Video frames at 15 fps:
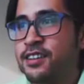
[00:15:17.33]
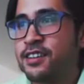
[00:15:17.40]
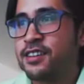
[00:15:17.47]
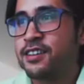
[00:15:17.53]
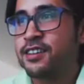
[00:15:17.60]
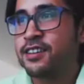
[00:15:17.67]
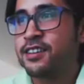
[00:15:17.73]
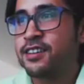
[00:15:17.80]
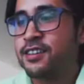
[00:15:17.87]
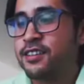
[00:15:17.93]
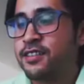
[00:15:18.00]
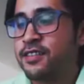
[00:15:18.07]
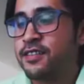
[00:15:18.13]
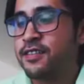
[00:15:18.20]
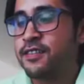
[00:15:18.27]
So,
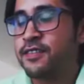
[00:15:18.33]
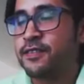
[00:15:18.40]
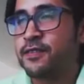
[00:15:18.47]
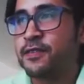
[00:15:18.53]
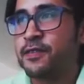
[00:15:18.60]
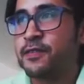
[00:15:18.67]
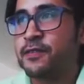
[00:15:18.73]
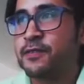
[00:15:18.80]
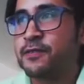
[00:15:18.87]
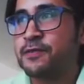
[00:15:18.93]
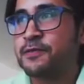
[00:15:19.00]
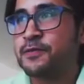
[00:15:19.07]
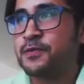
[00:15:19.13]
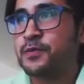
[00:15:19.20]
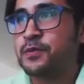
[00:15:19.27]
yeah, I mean,
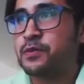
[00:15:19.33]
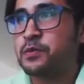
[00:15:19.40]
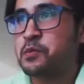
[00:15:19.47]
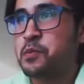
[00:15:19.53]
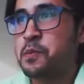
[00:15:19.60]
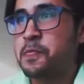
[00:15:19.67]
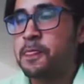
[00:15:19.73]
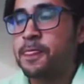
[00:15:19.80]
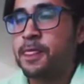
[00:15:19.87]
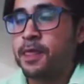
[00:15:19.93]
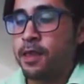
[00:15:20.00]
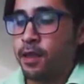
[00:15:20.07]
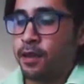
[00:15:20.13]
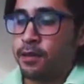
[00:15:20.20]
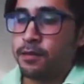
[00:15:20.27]
look, the listing
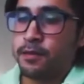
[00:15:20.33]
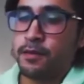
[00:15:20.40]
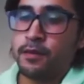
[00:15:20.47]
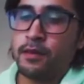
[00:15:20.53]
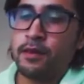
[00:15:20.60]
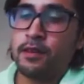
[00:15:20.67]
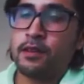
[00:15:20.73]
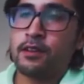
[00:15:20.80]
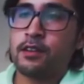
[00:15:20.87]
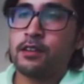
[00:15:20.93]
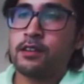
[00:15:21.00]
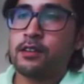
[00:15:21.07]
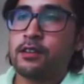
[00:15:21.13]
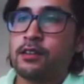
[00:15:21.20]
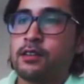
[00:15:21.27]
creation is
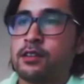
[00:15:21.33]
difficult.